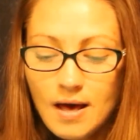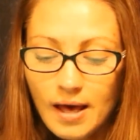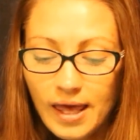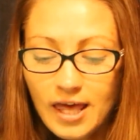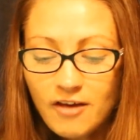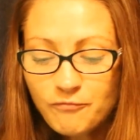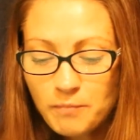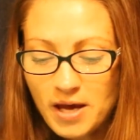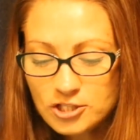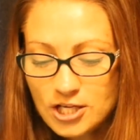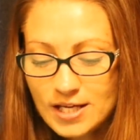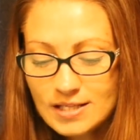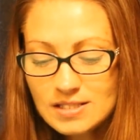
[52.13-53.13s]
If by
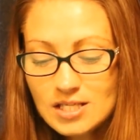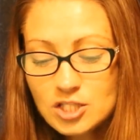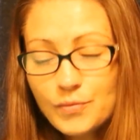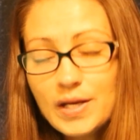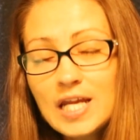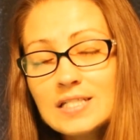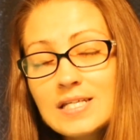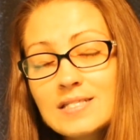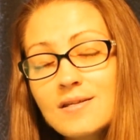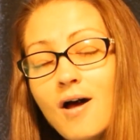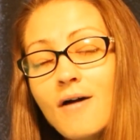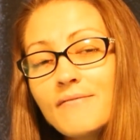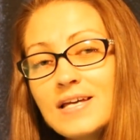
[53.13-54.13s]
chance this reading does
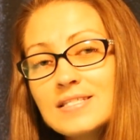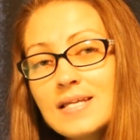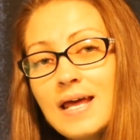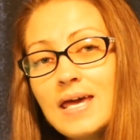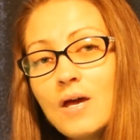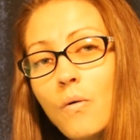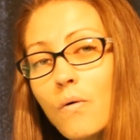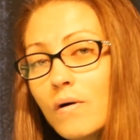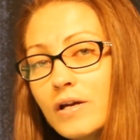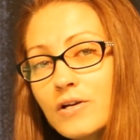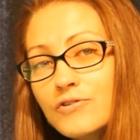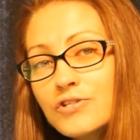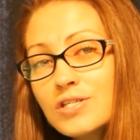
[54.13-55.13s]
not resonate, or
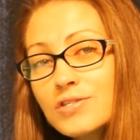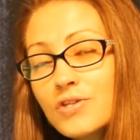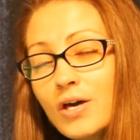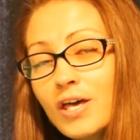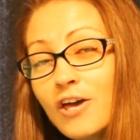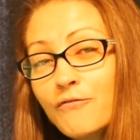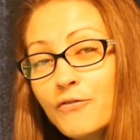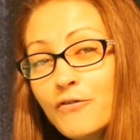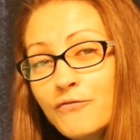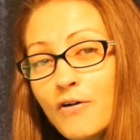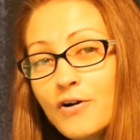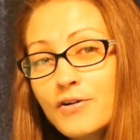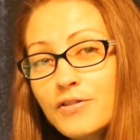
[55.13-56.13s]
you're just looking for
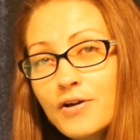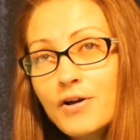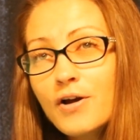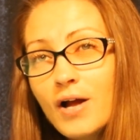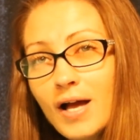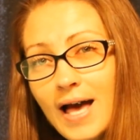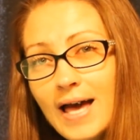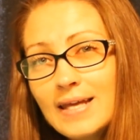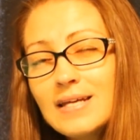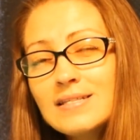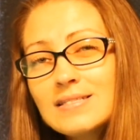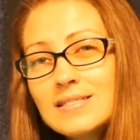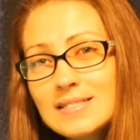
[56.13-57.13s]
further
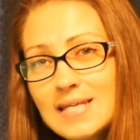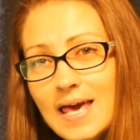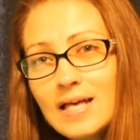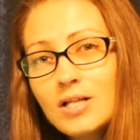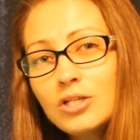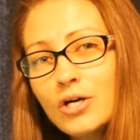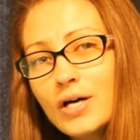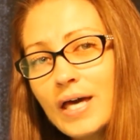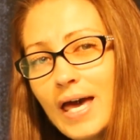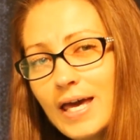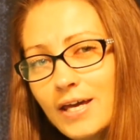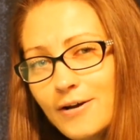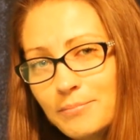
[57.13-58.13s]
guidance, take a look
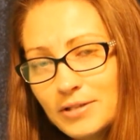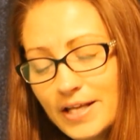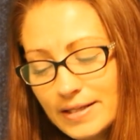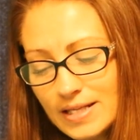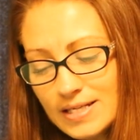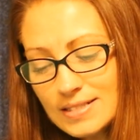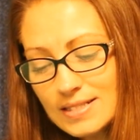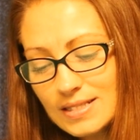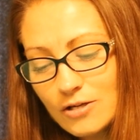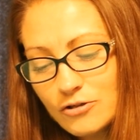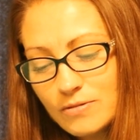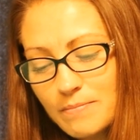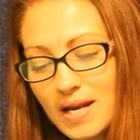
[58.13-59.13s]
at your playlist.
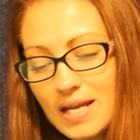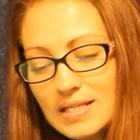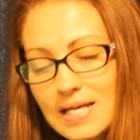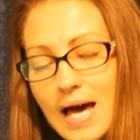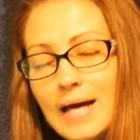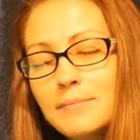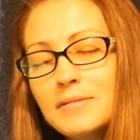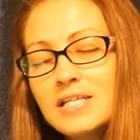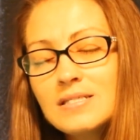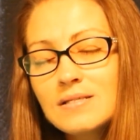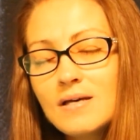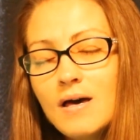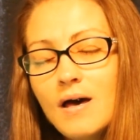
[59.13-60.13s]
There's many
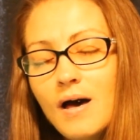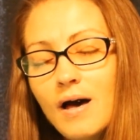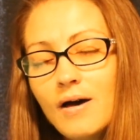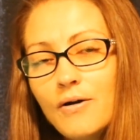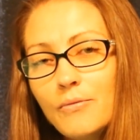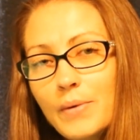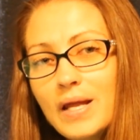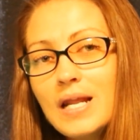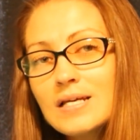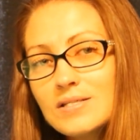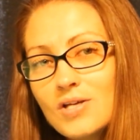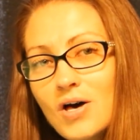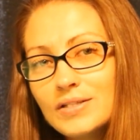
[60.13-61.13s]
timeless
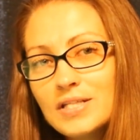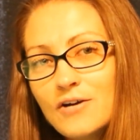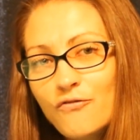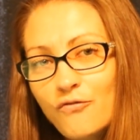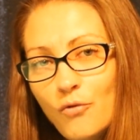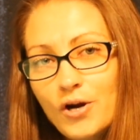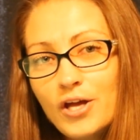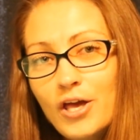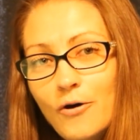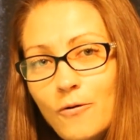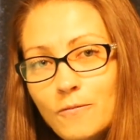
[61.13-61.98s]
readings on there for you.